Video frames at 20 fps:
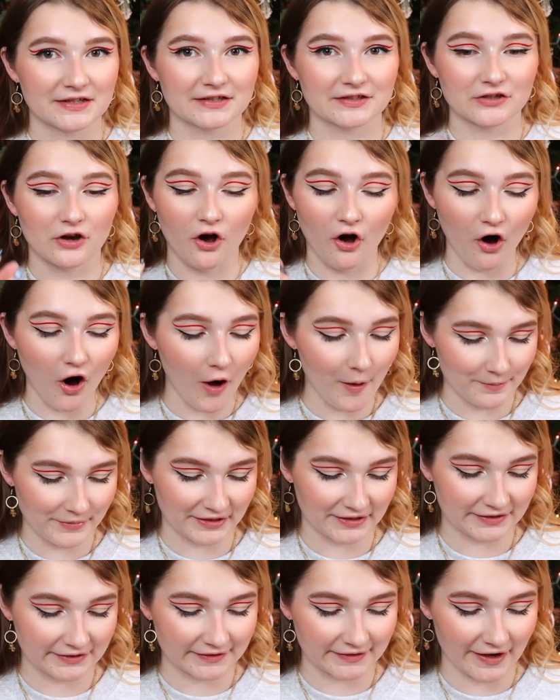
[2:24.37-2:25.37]
It's all
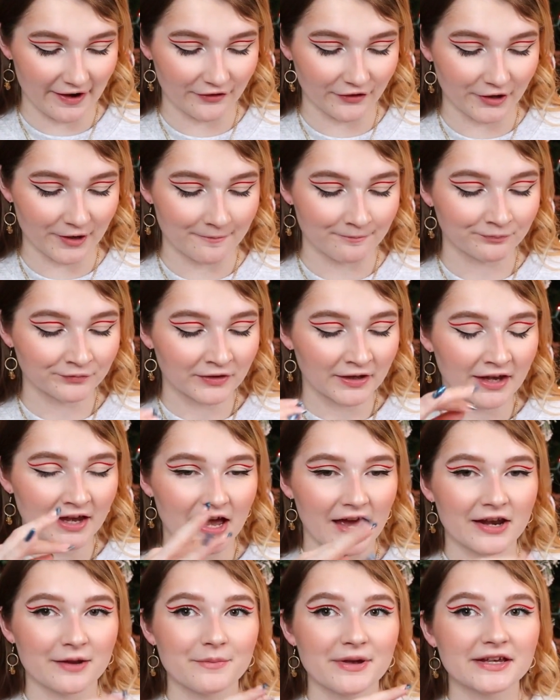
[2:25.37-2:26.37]
mixed together
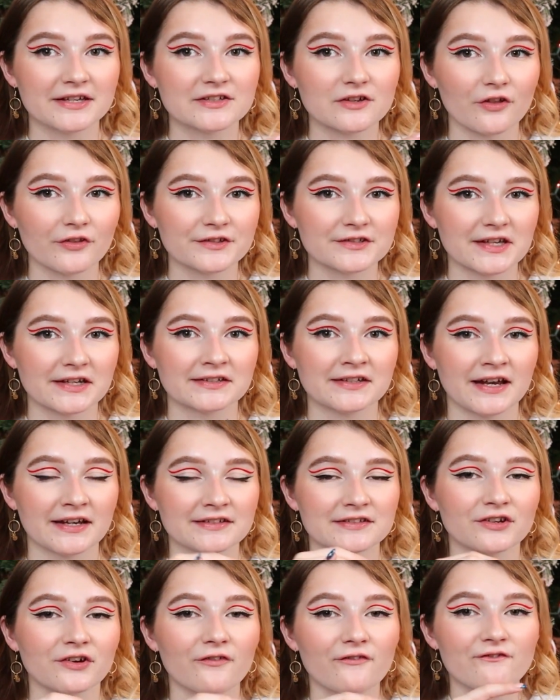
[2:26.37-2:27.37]
and it makes all this like
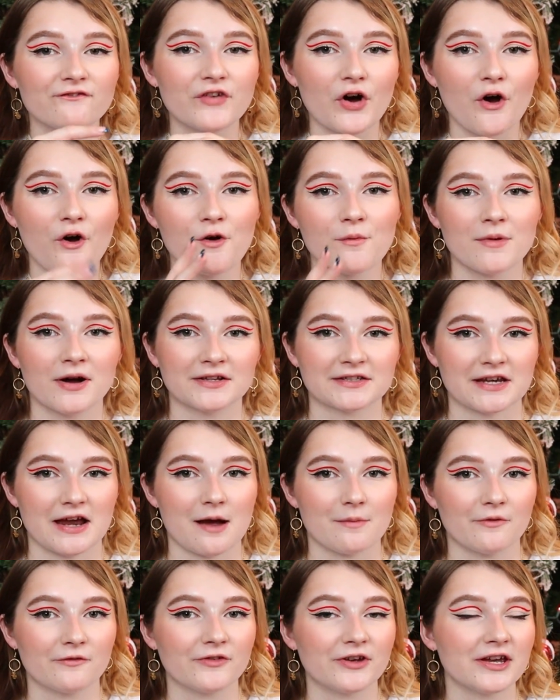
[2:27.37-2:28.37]
nice little foam on
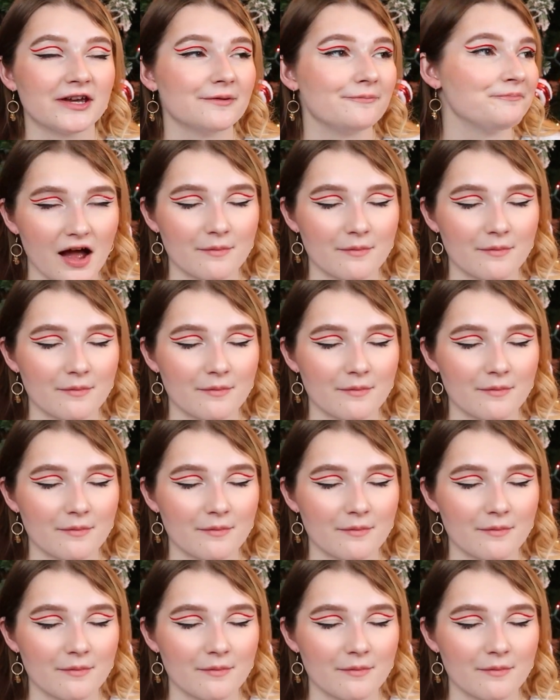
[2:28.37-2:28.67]
top of it.